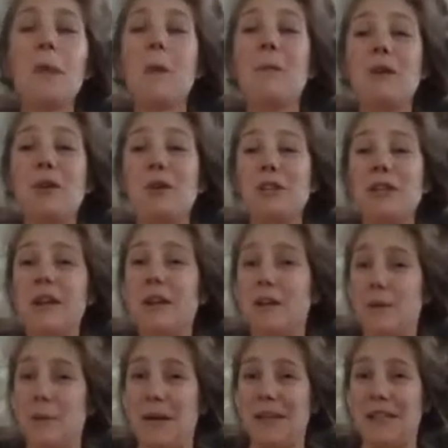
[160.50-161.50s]
But you can tell
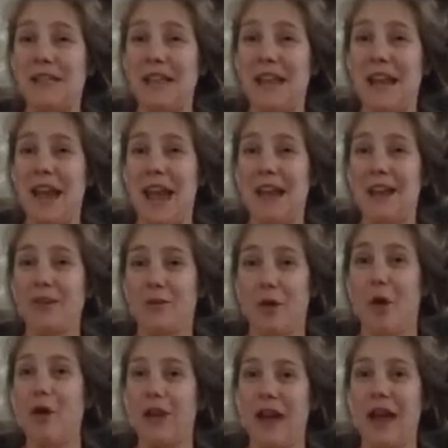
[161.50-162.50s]
he's pissed that he can't
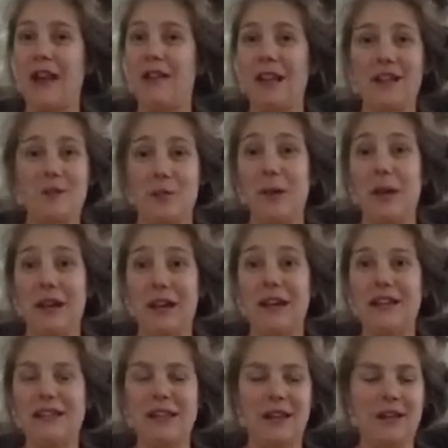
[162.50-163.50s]
crawl yet. That's what it
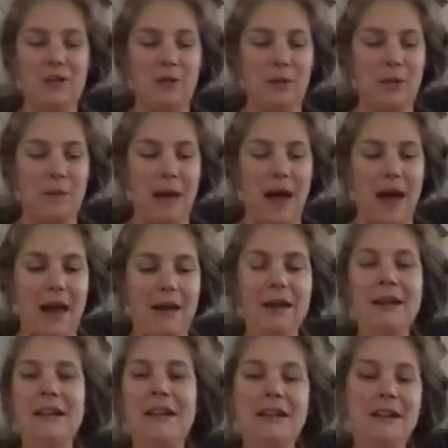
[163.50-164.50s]
is. He gets really
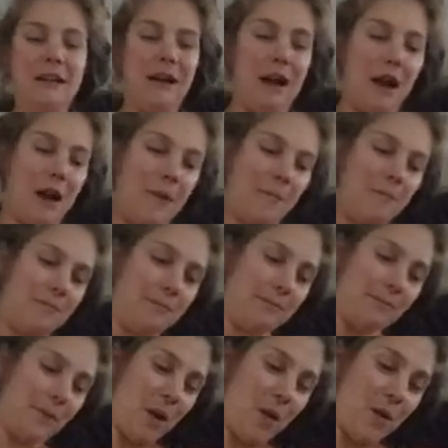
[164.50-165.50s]
mad.
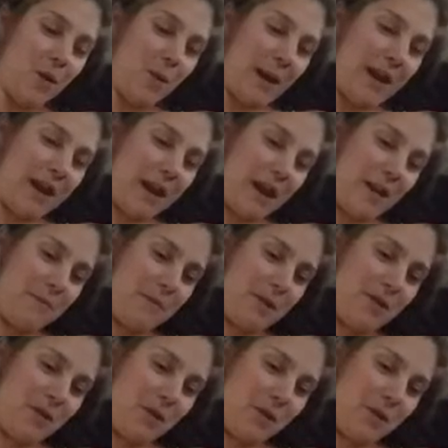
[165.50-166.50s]
Oh, you waking up,
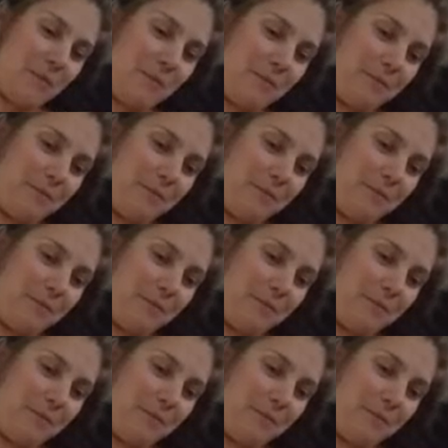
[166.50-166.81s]
mister?